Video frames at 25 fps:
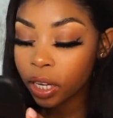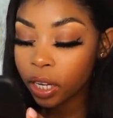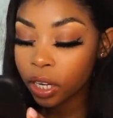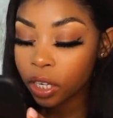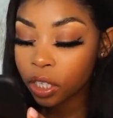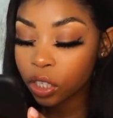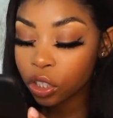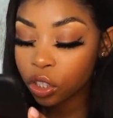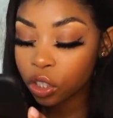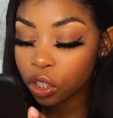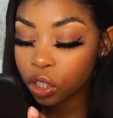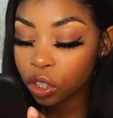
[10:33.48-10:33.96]

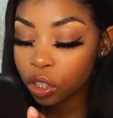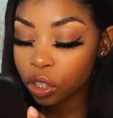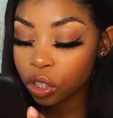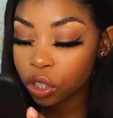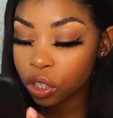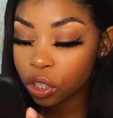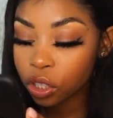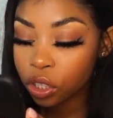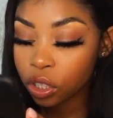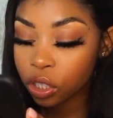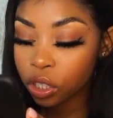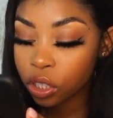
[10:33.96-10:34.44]
and
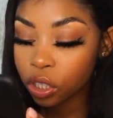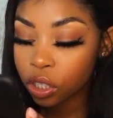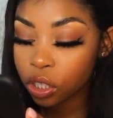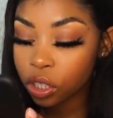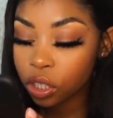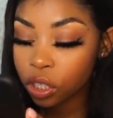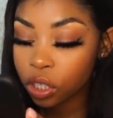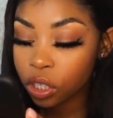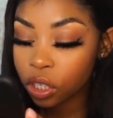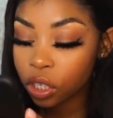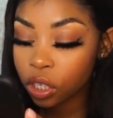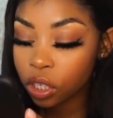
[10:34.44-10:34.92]

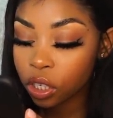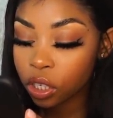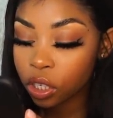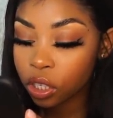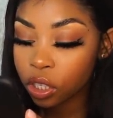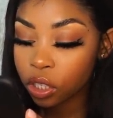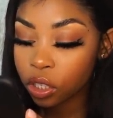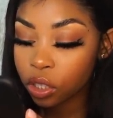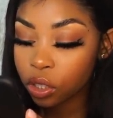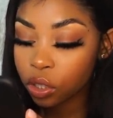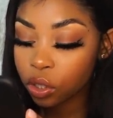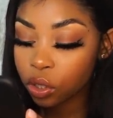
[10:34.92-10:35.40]
just
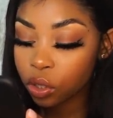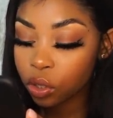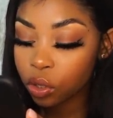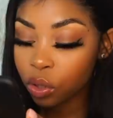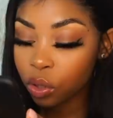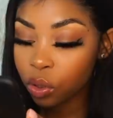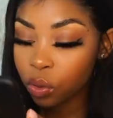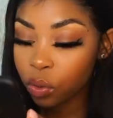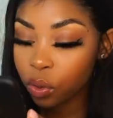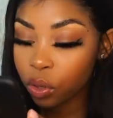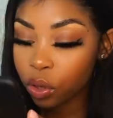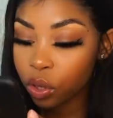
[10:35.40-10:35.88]

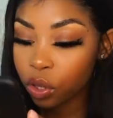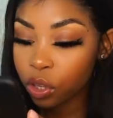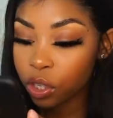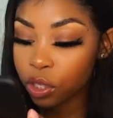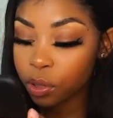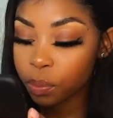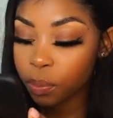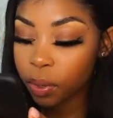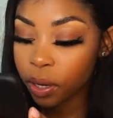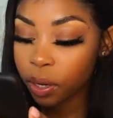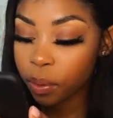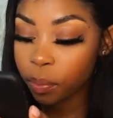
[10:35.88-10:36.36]
do
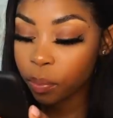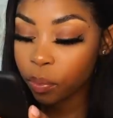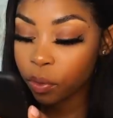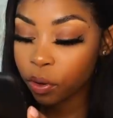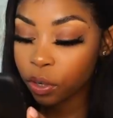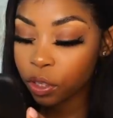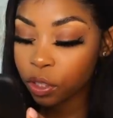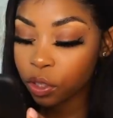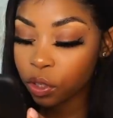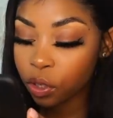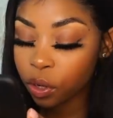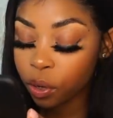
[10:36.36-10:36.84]
those bad
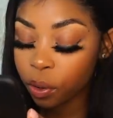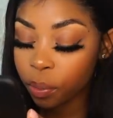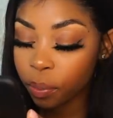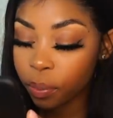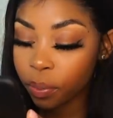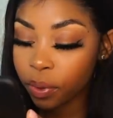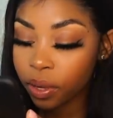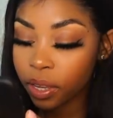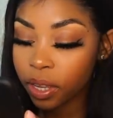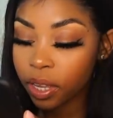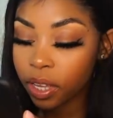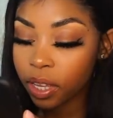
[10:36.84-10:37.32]
boys up.
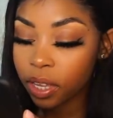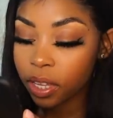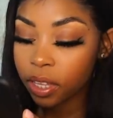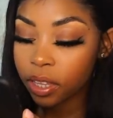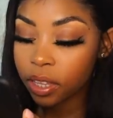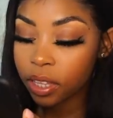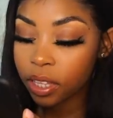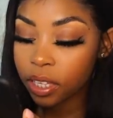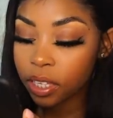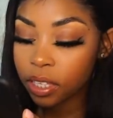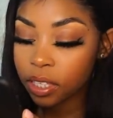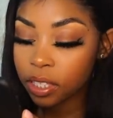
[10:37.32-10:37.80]

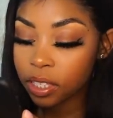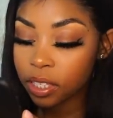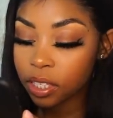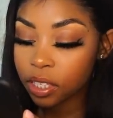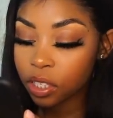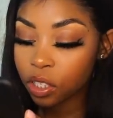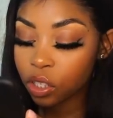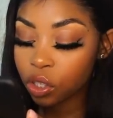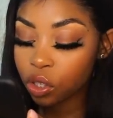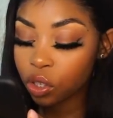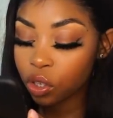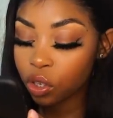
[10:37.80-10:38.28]
This
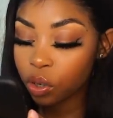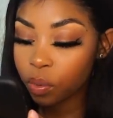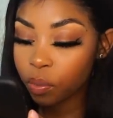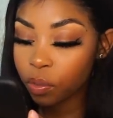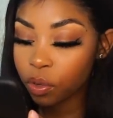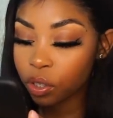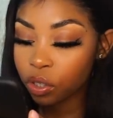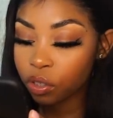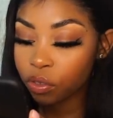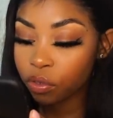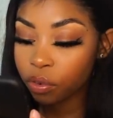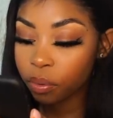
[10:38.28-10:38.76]
is too
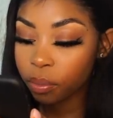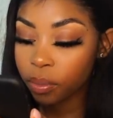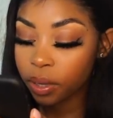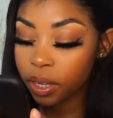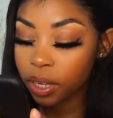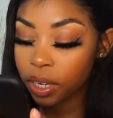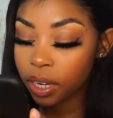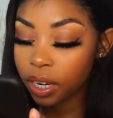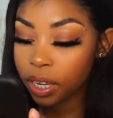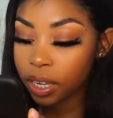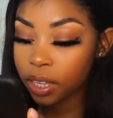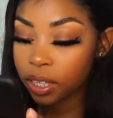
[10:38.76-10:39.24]
much for
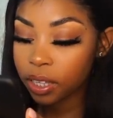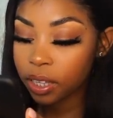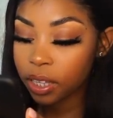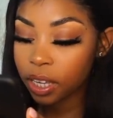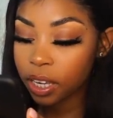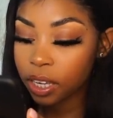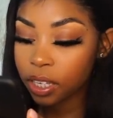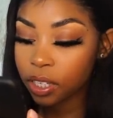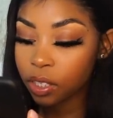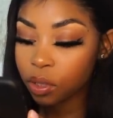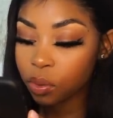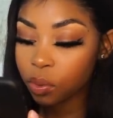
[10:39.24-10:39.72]
me. Like,
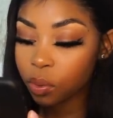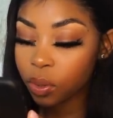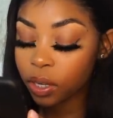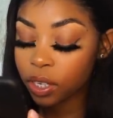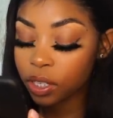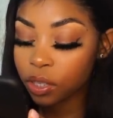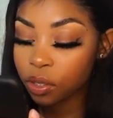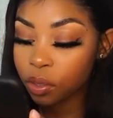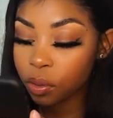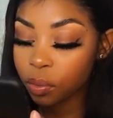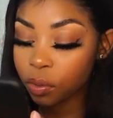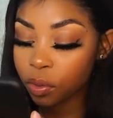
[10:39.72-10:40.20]
that is
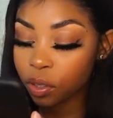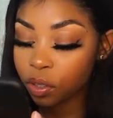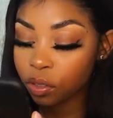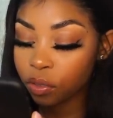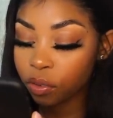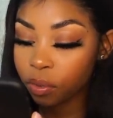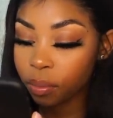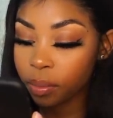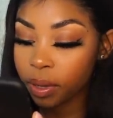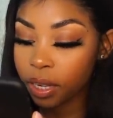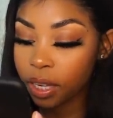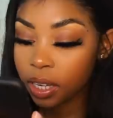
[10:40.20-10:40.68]
way too much
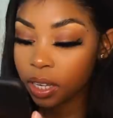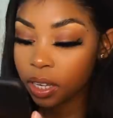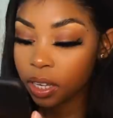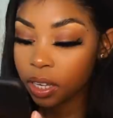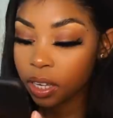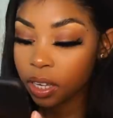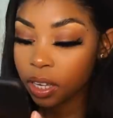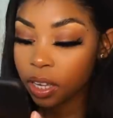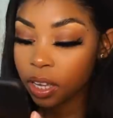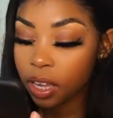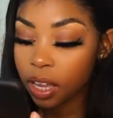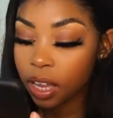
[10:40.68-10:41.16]
for me.
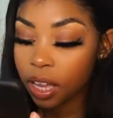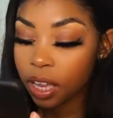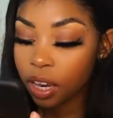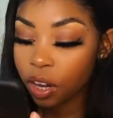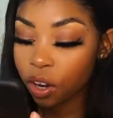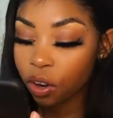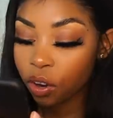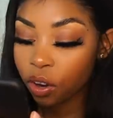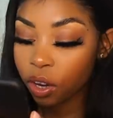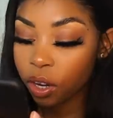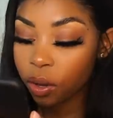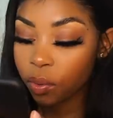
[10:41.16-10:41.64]
And
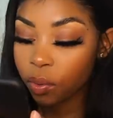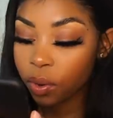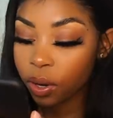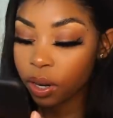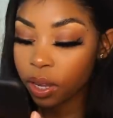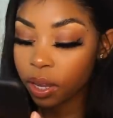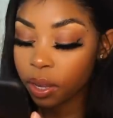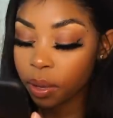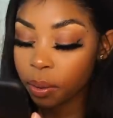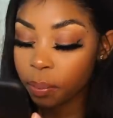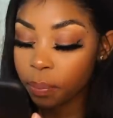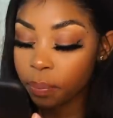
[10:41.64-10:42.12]
I'd only want
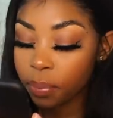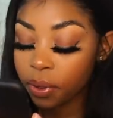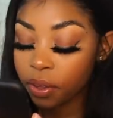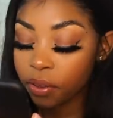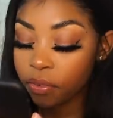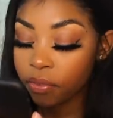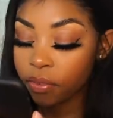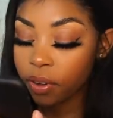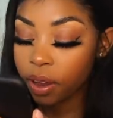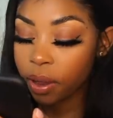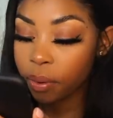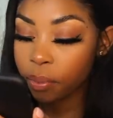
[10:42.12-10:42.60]
it a
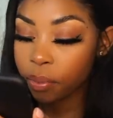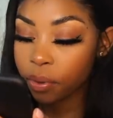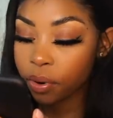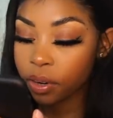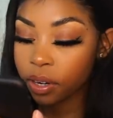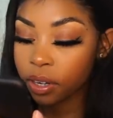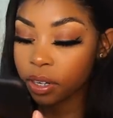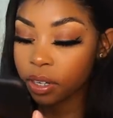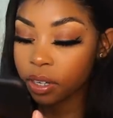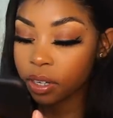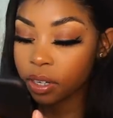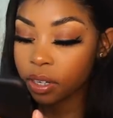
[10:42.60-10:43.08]
bit
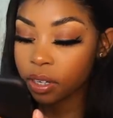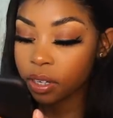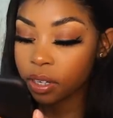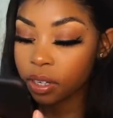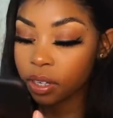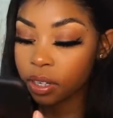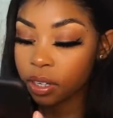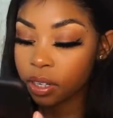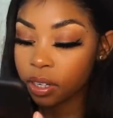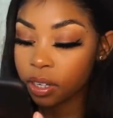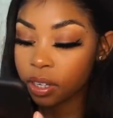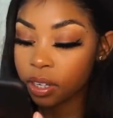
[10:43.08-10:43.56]
vibrant.
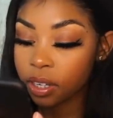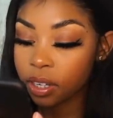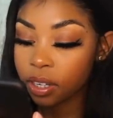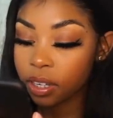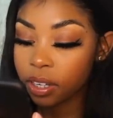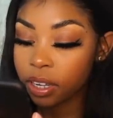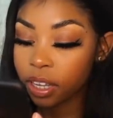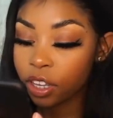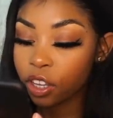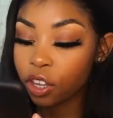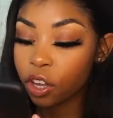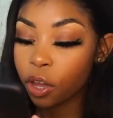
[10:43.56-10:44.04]

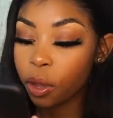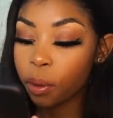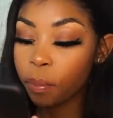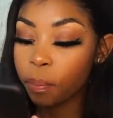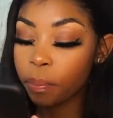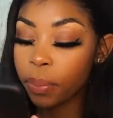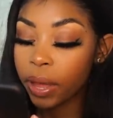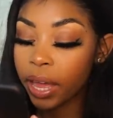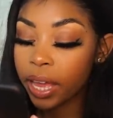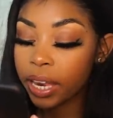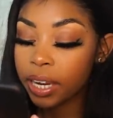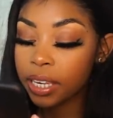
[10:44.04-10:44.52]
Like, you can
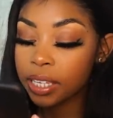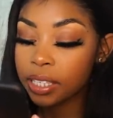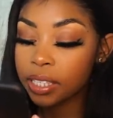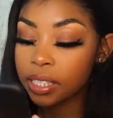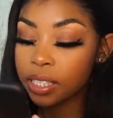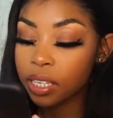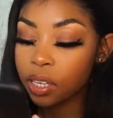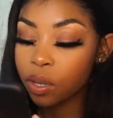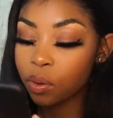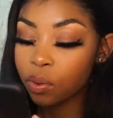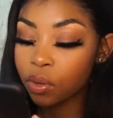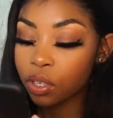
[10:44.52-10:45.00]
barely
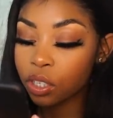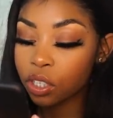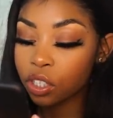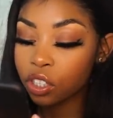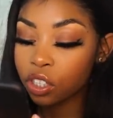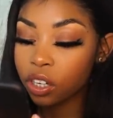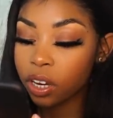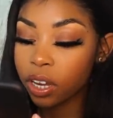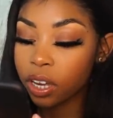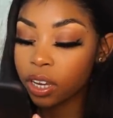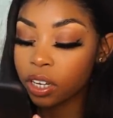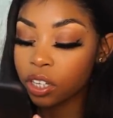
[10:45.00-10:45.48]
see what's
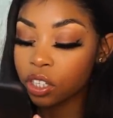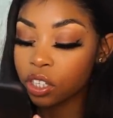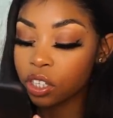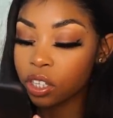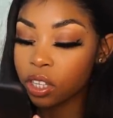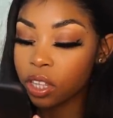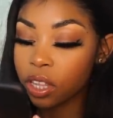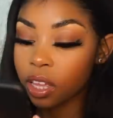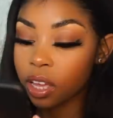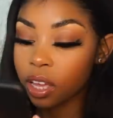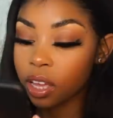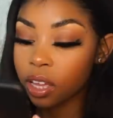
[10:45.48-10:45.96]

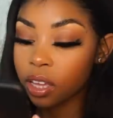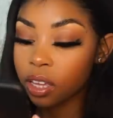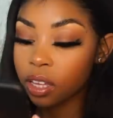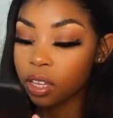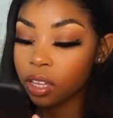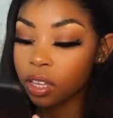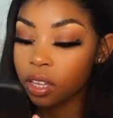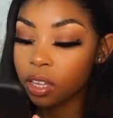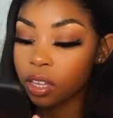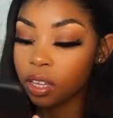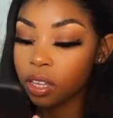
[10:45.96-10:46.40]
changed there,